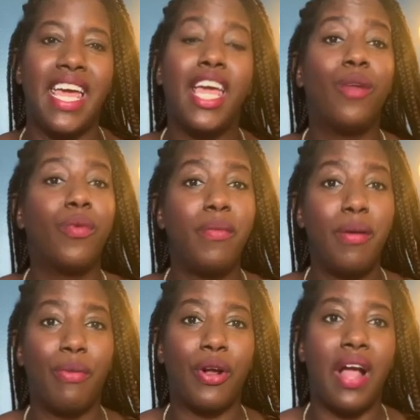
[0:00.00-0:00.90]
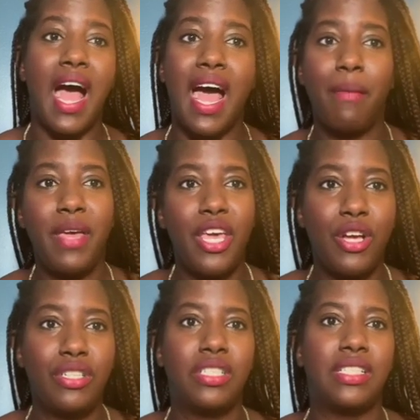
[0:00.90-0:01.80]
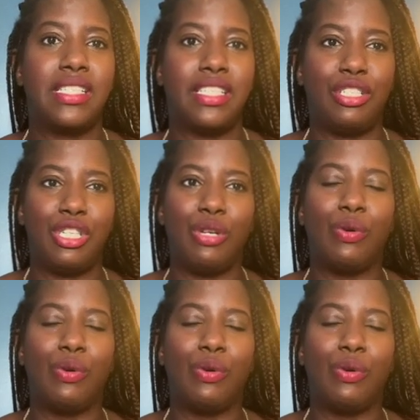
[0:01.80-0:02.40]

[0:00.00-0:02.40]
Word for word: And remember, I'm here to assist you